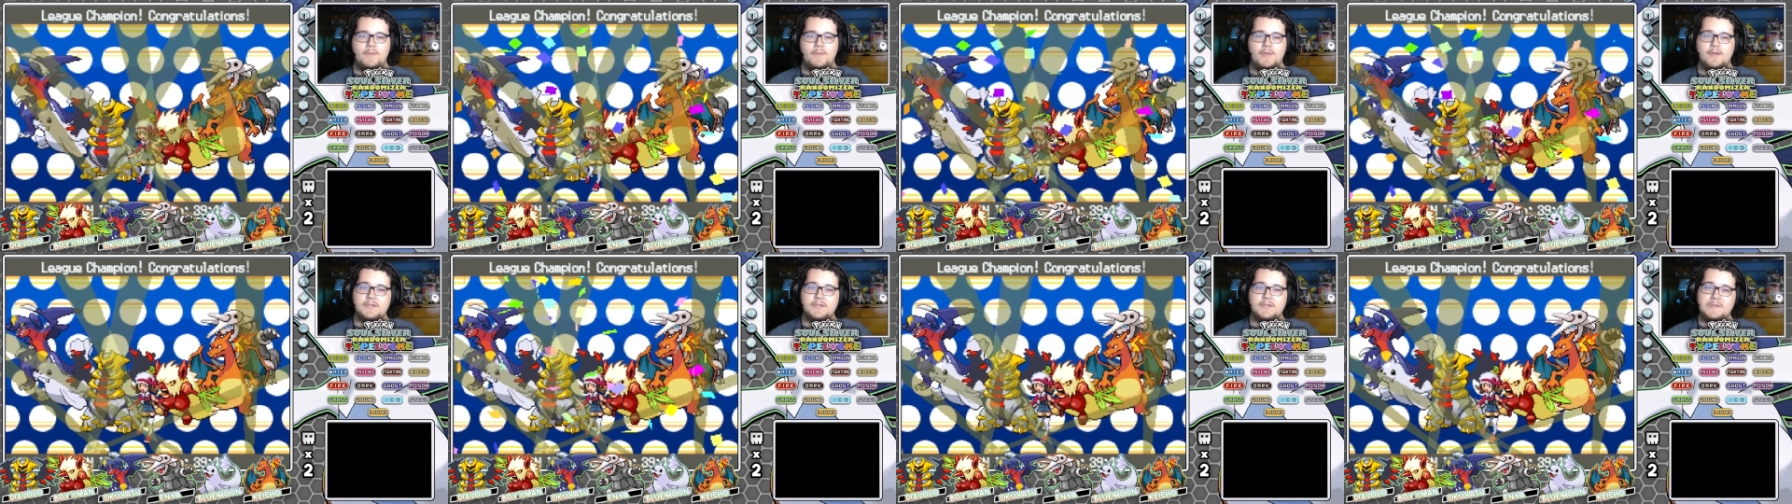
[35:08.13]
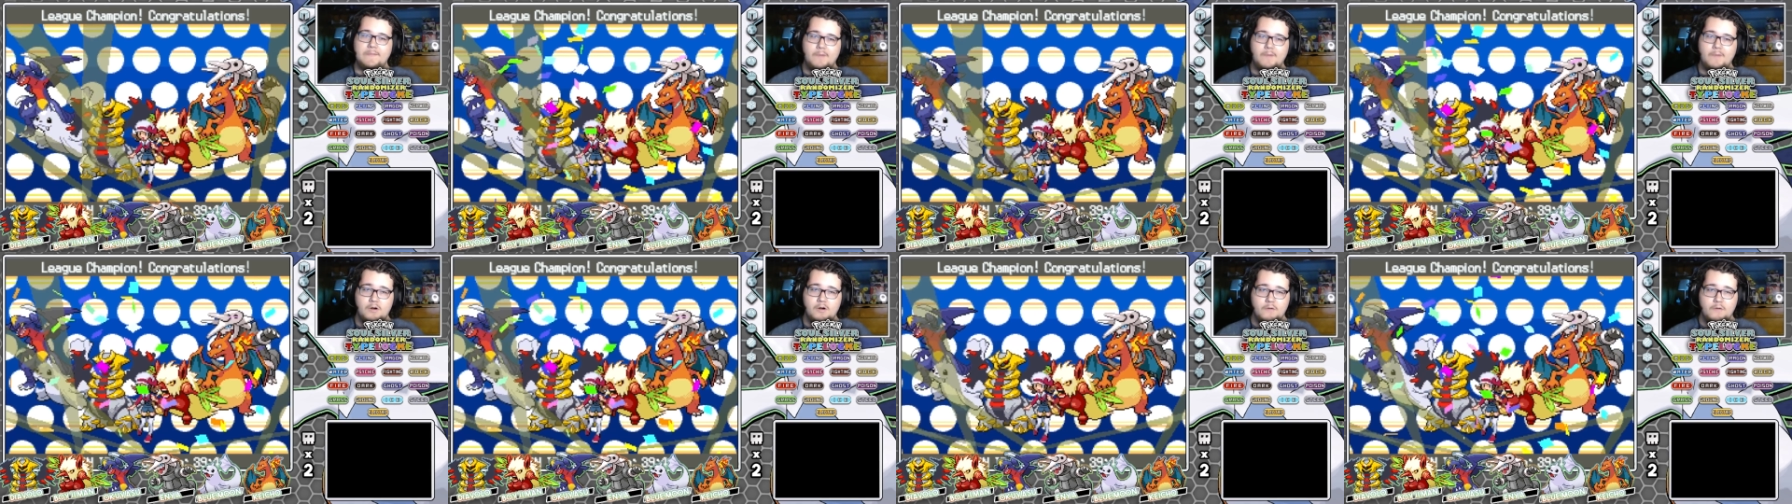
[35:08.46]
out
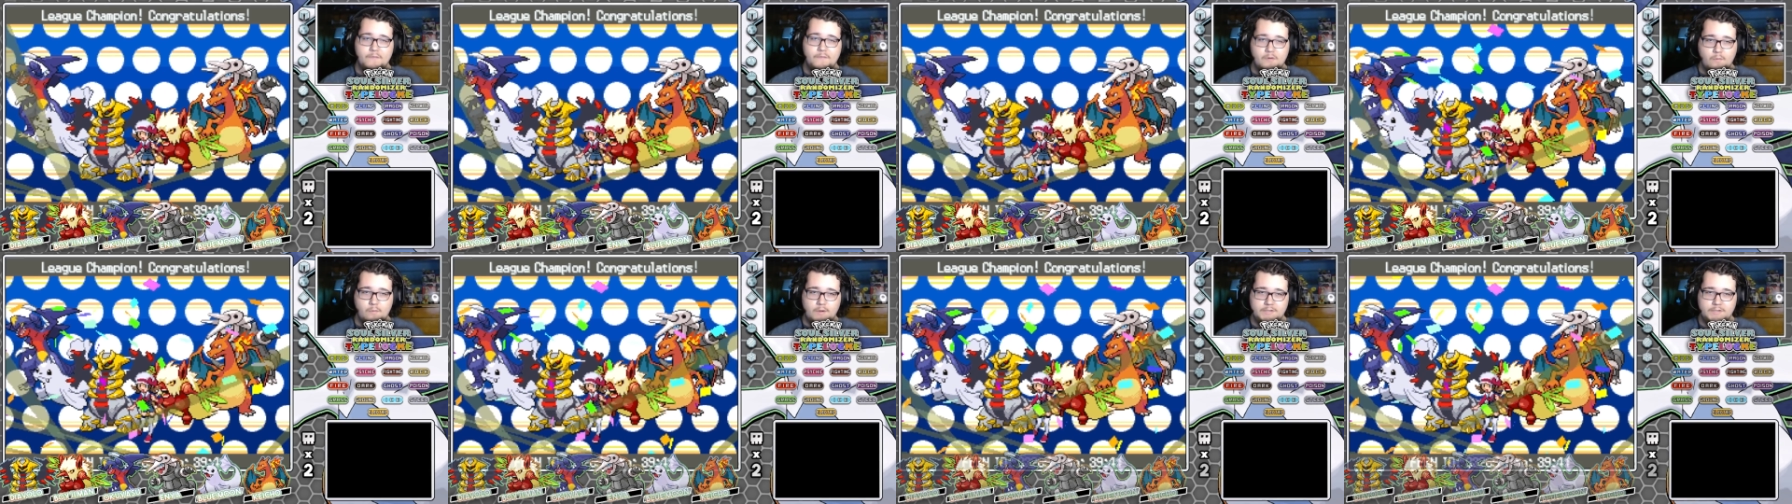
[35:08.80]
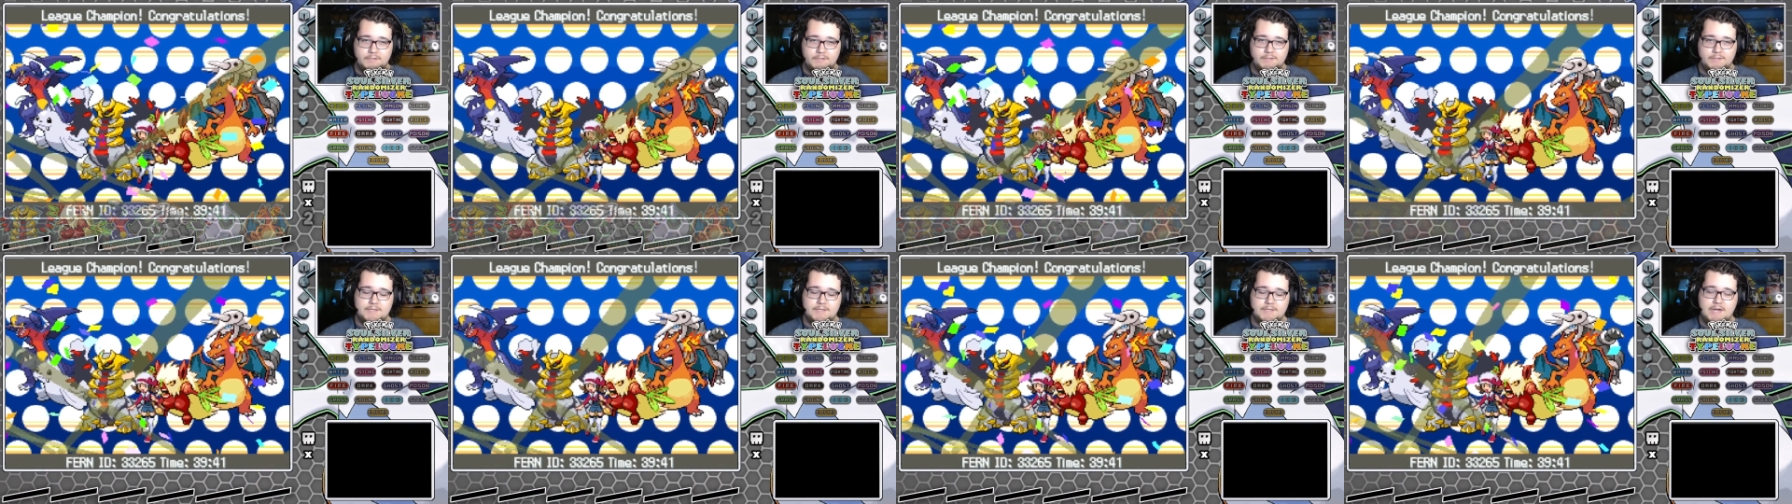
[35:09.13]
tomorrow. If you're watching
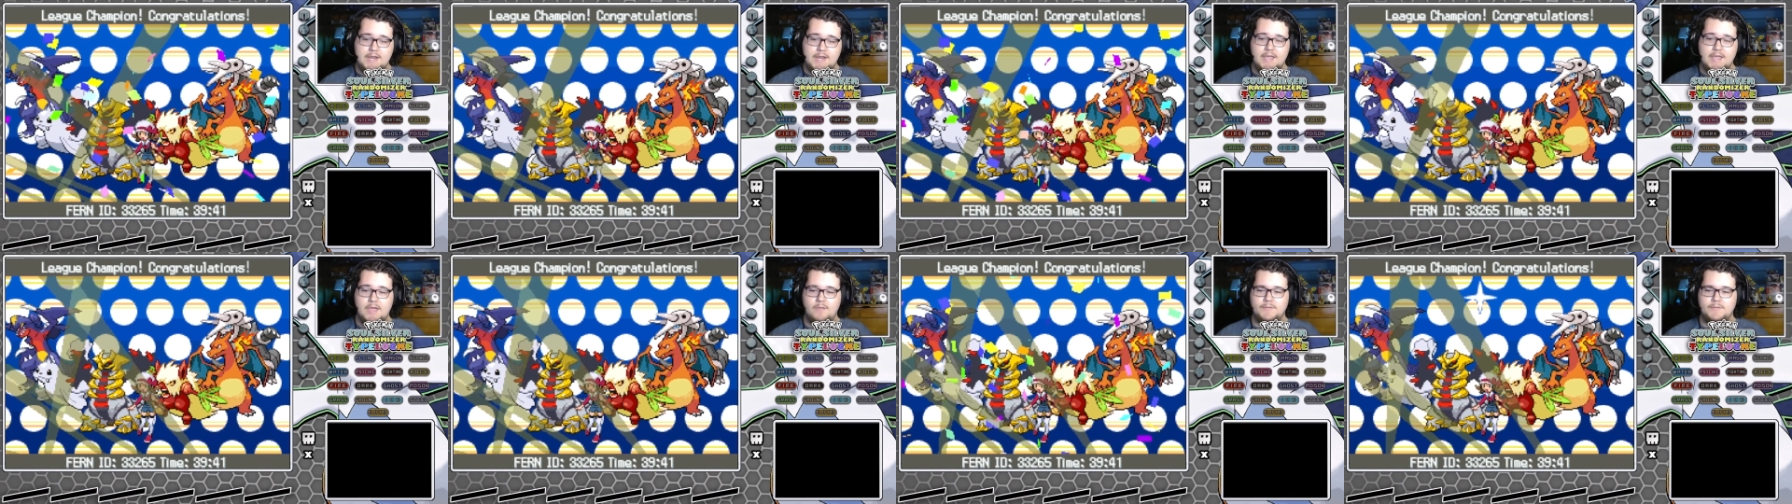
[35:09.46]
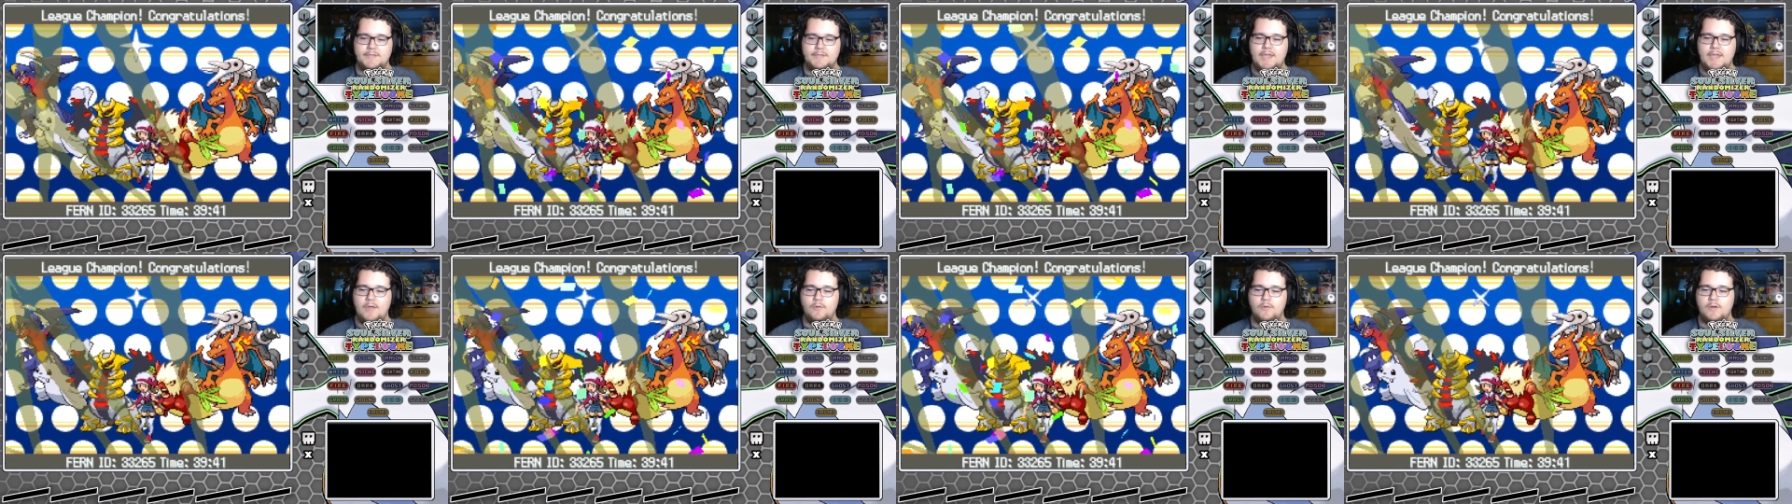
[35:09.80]
this today, it comes
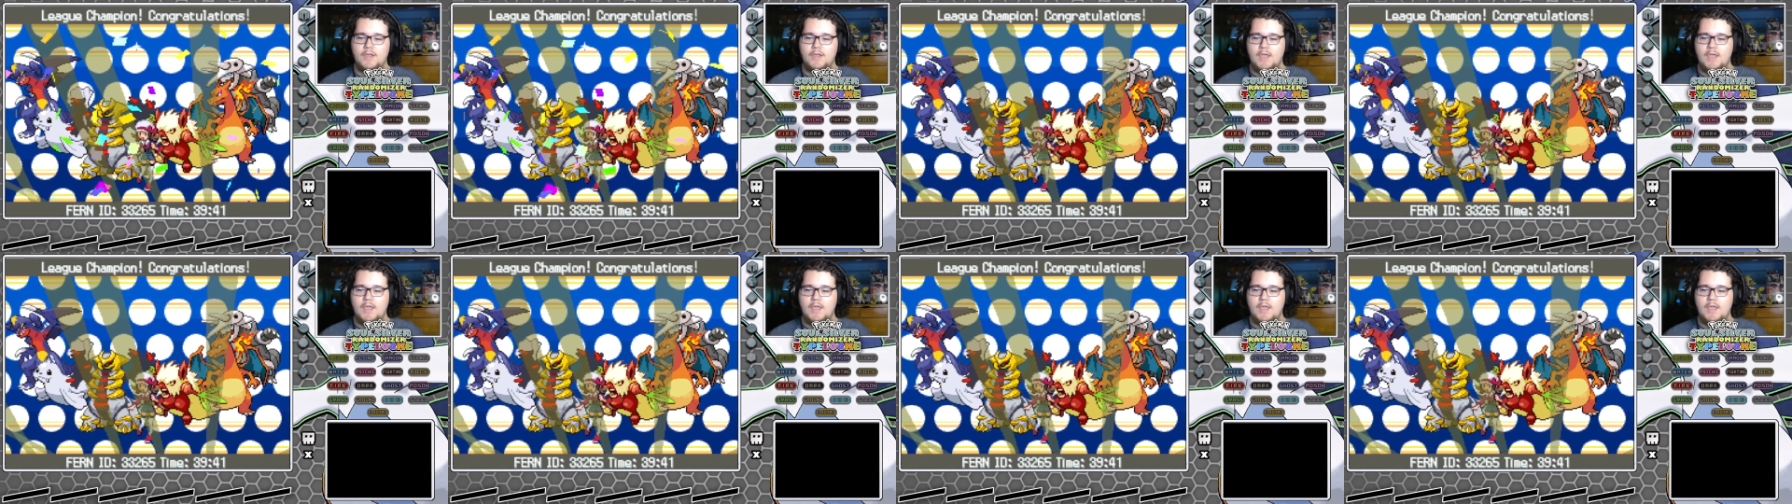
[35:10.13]
out.